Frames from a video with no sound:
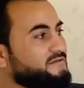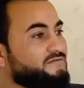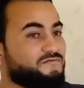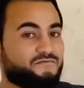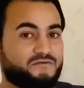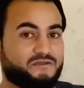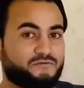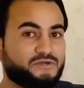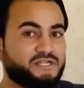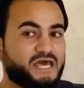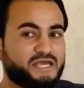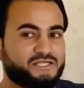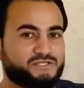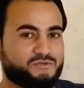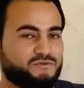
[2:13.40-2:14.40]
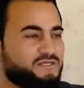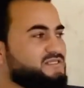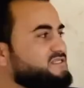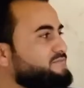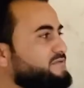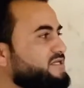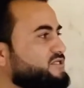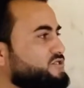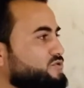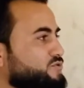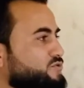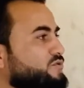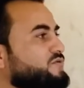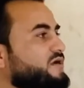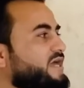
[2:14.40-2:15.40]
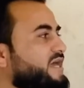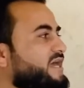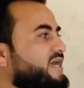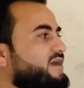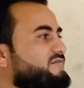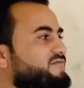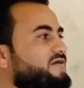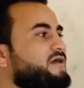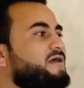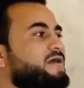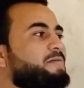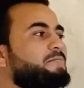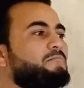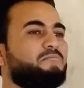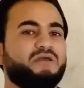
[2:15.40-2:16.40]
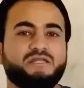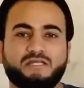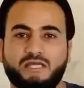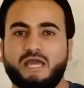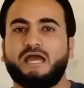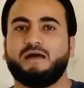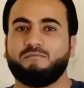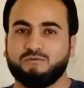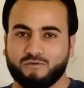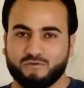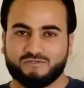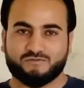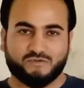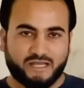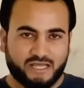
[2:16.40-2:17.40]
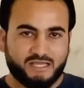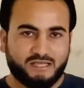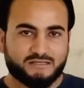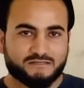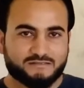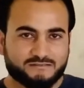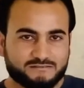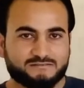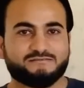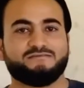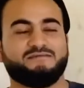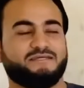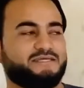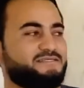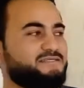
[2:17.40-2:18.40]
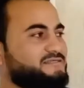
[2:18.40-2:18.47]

Very nice. So this means you don't have many apples, right? Yes.